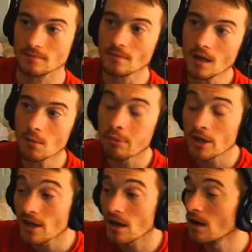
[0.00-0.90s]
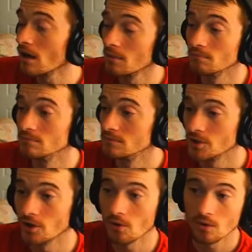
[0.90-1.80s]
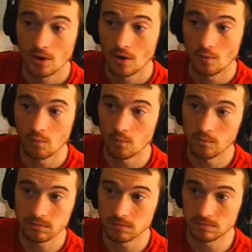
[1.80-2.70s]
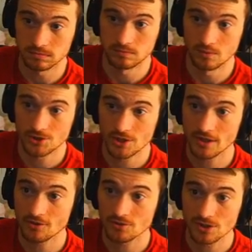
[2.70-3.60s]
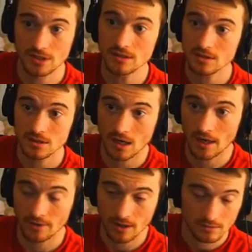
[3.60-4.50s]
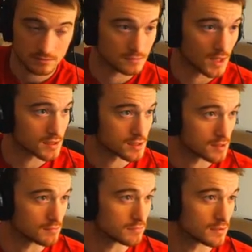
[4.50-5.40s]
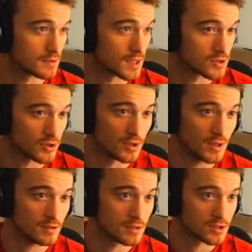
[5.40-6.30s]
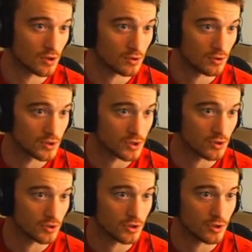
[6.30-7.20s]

But you know, once you get those things ironed out, that's all you need. It's all good to go.